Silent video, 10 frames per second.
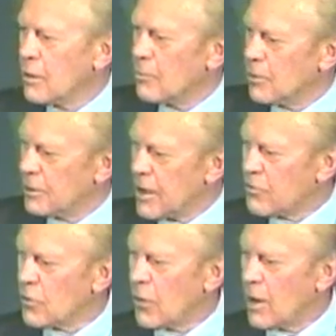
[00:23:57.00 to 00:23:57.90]
but
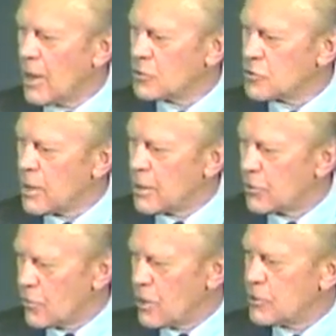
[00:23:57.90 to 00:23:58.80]
nevertheless, they
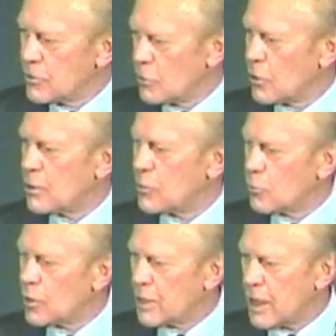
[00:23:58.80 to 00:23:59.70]
agreed to it, and
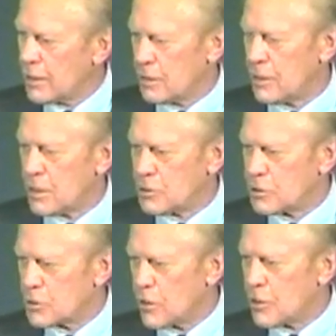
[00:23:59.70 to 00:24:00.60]
we got the
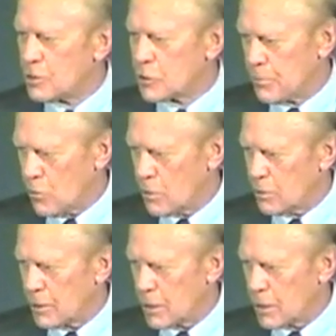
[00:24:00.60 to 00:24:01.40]
necessary support in the